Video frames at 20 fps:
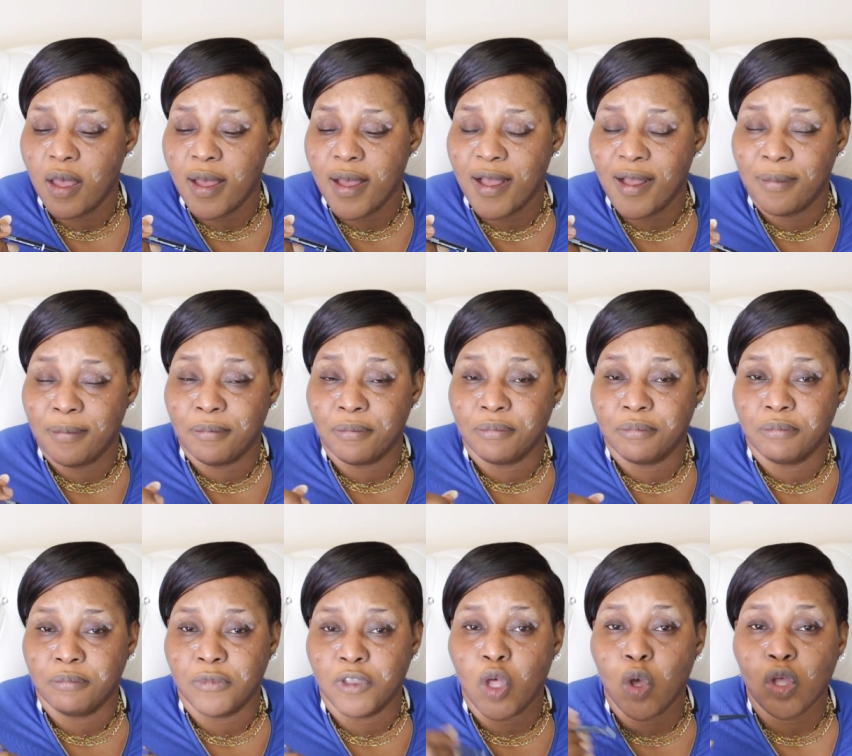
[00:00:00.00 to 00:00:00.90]

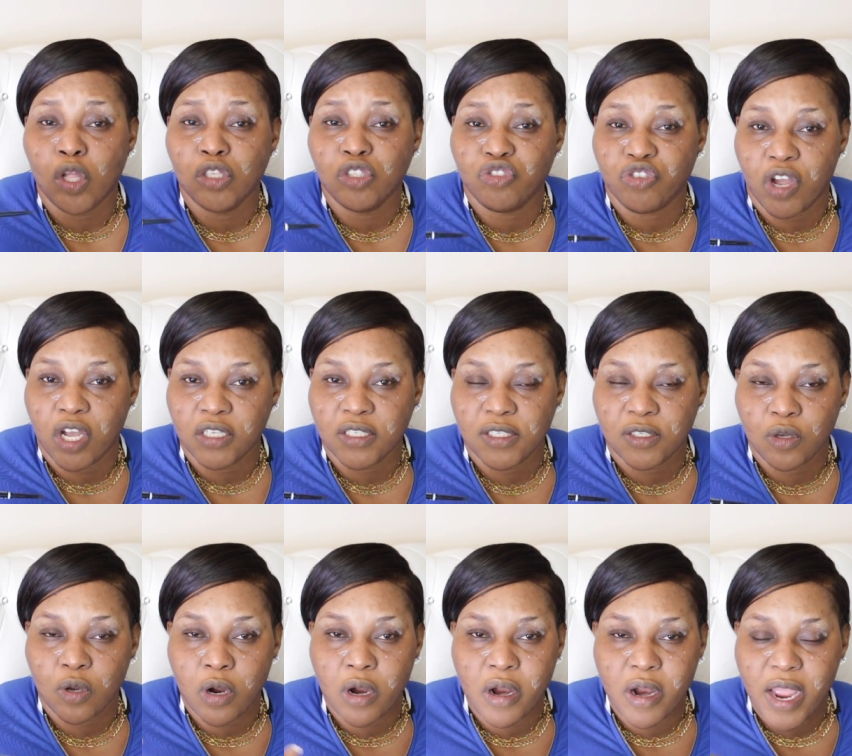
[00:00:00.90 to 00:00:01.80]
local
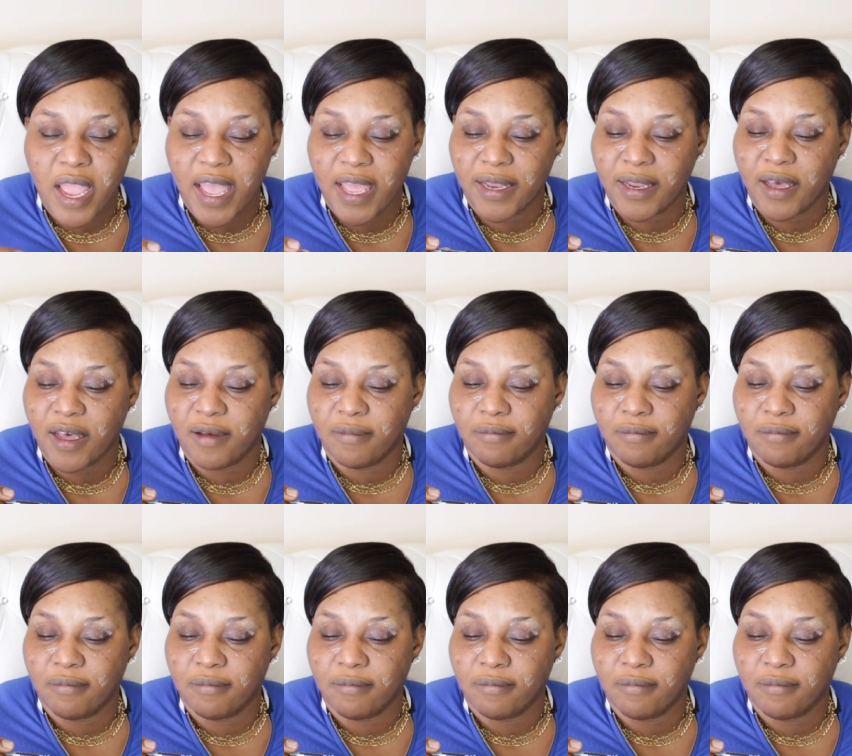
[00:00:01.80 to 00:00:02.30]
drugstore, and